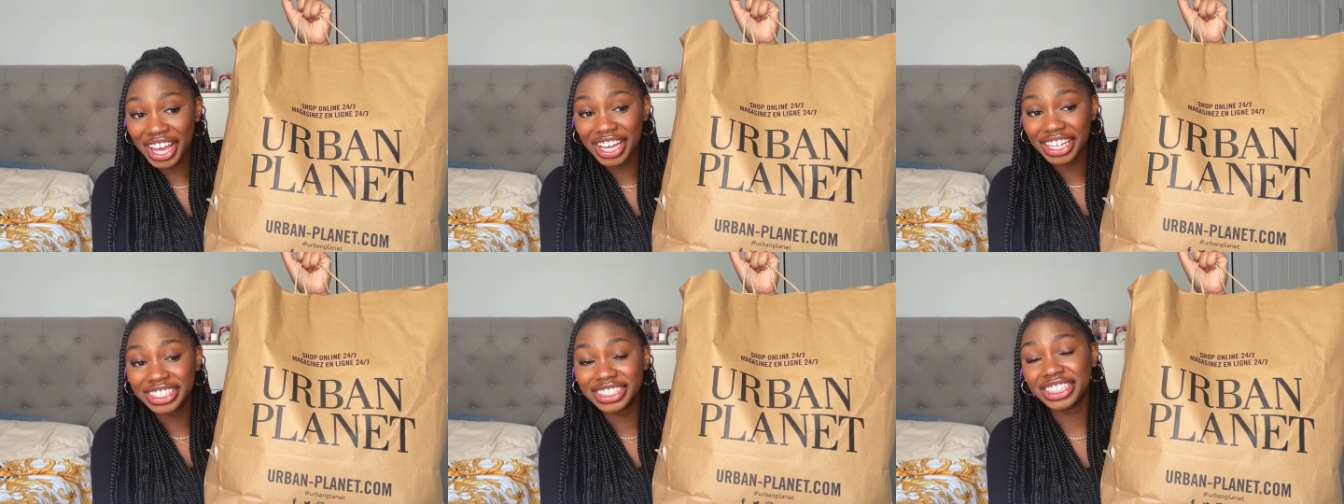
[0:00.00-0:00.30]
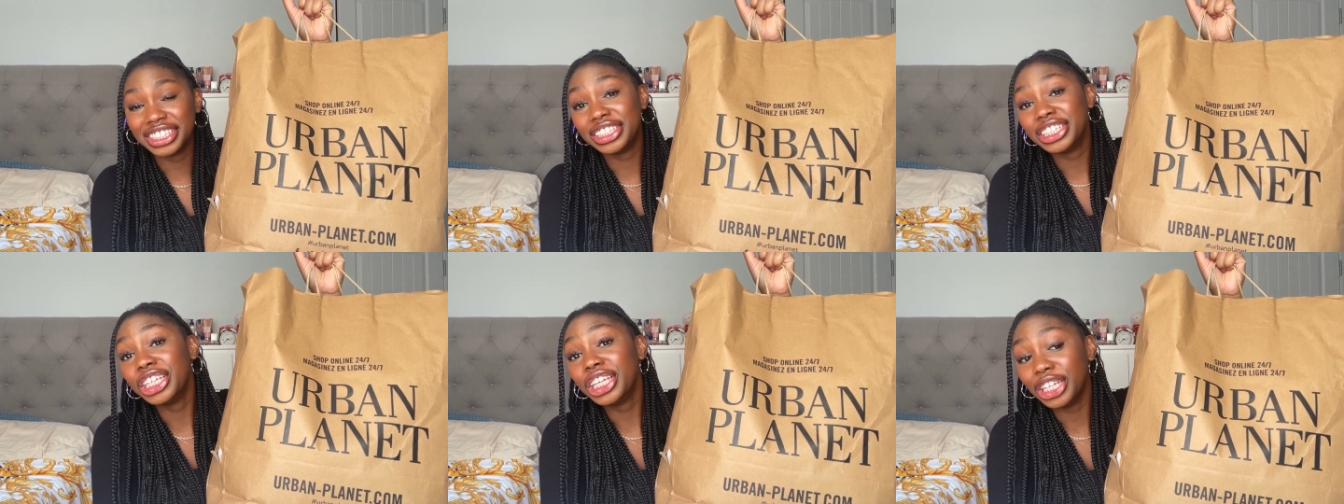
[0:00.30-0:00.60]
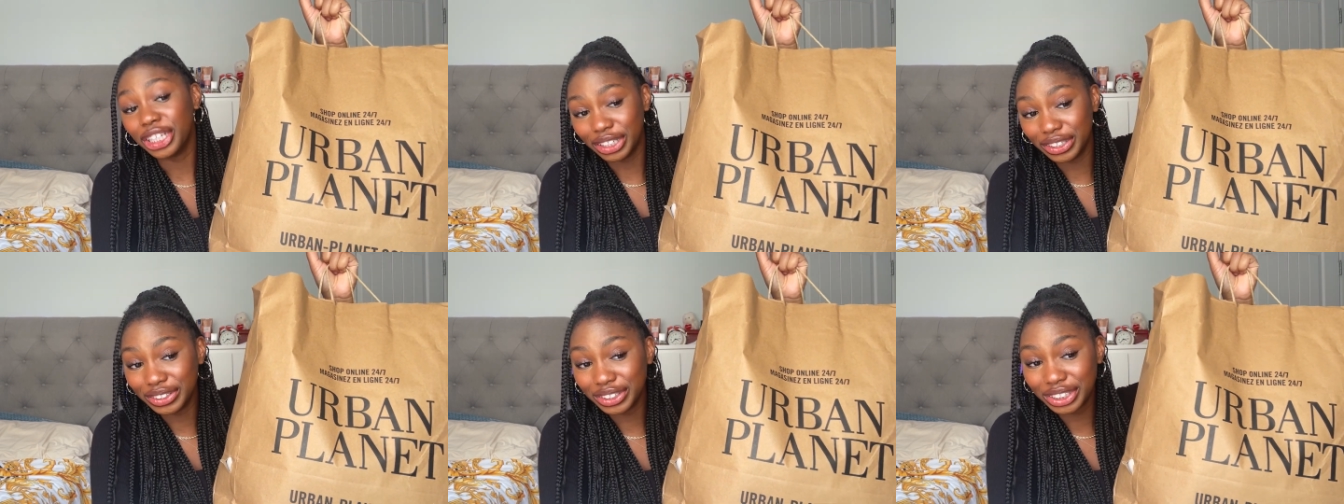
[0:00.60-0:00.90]
She's
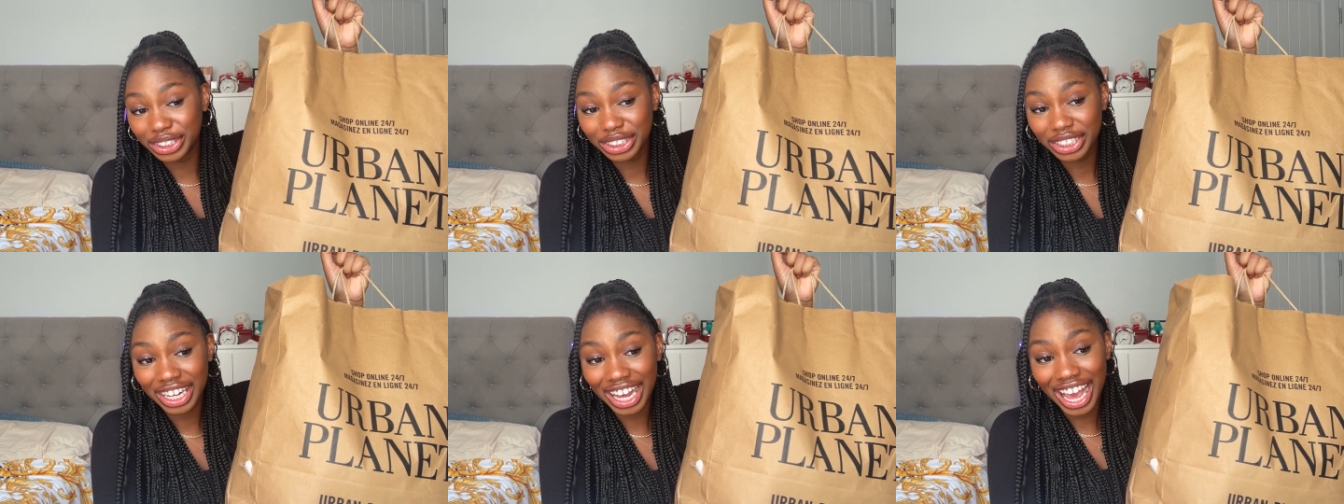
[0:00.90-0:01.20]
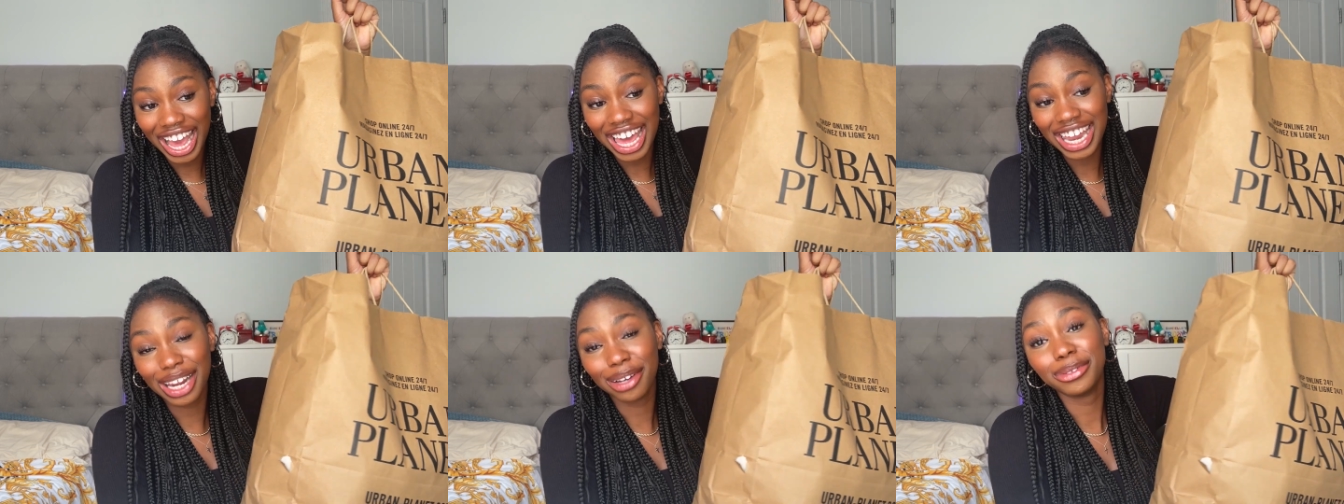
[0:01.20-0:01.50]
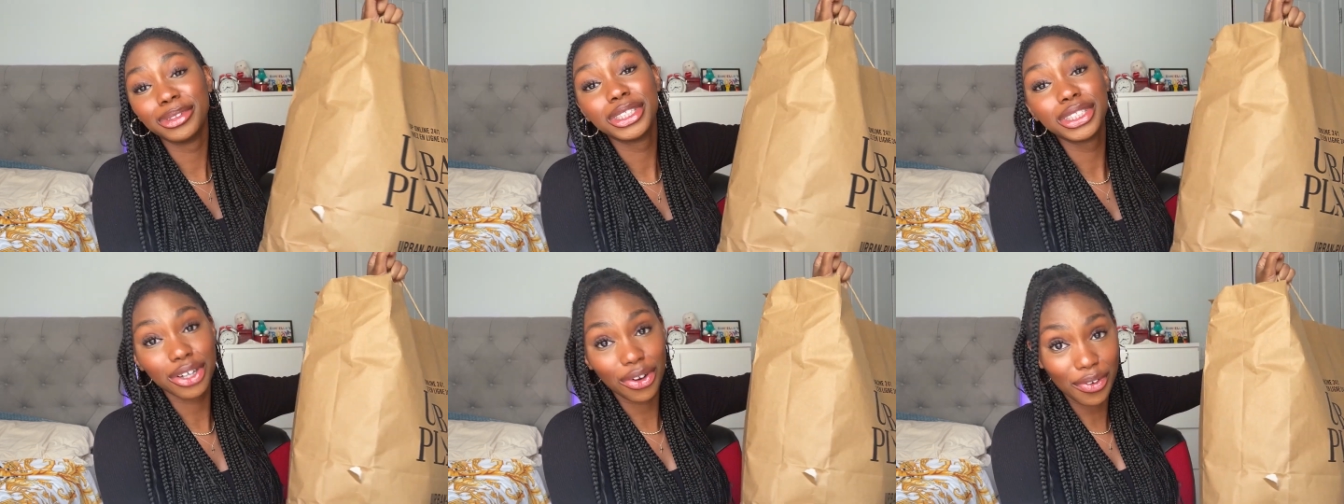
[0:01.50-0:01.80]
huge. And I'm
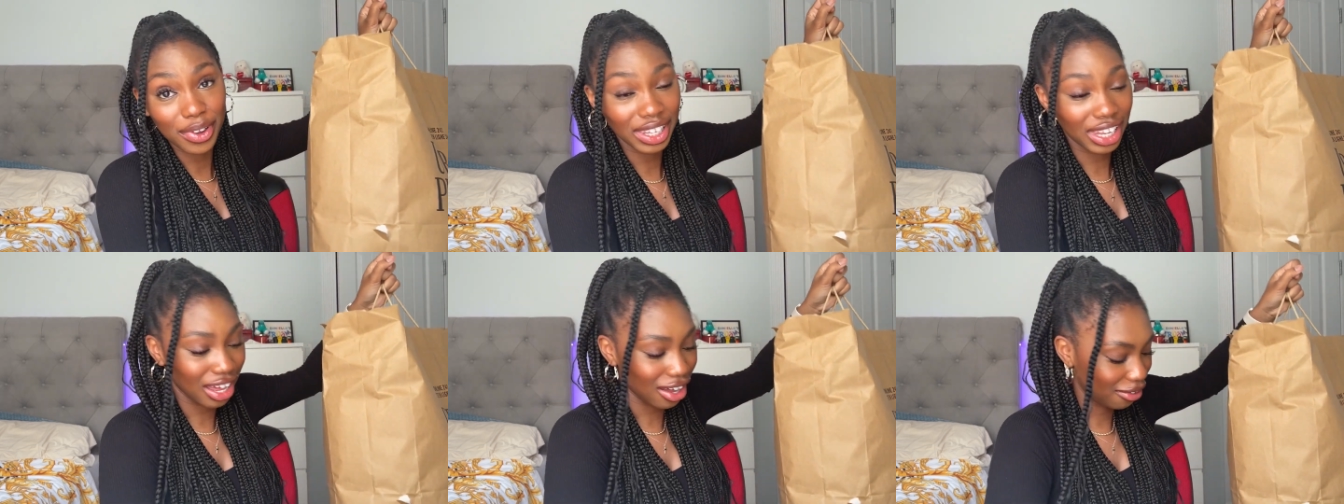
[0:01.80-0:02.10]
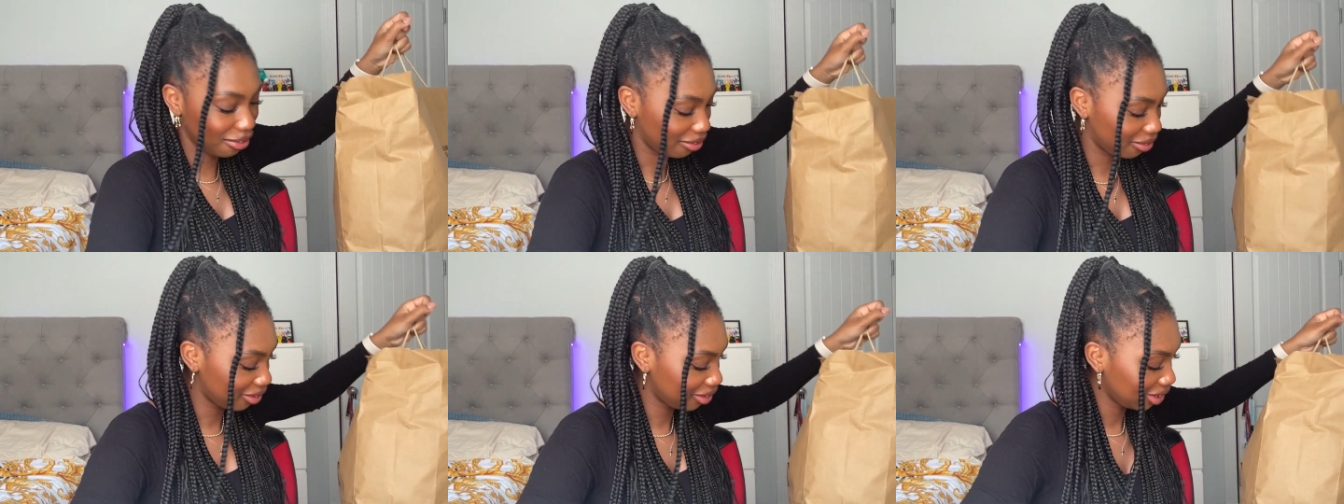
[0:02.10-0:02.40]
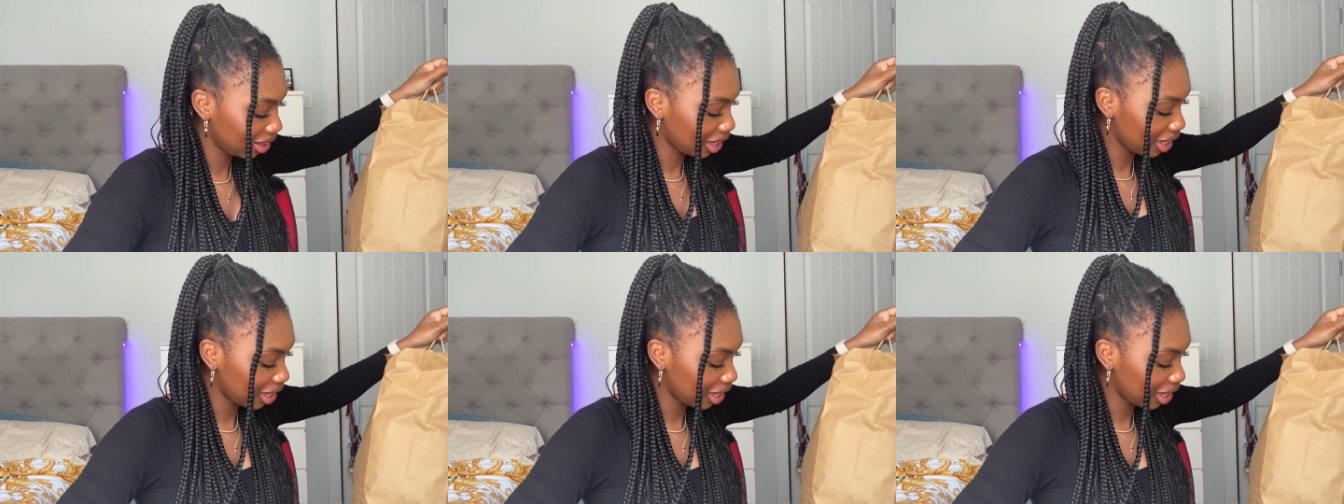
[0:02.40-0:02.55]
so in love.